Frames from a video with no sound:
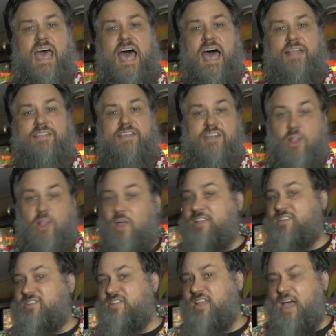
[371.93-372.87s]

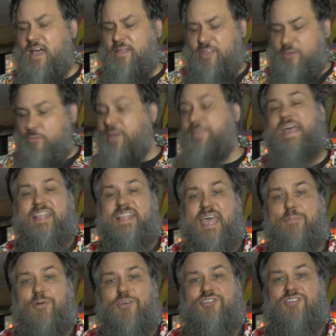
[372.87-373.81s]
The remake
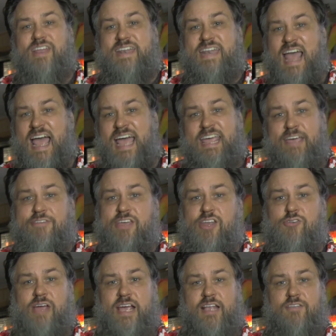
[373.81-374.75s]
tables did not have
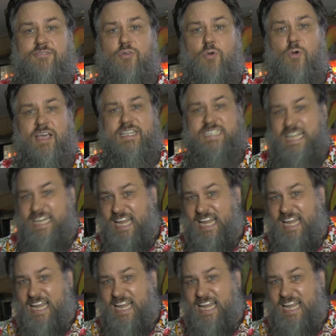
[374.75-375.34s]
interactive toys.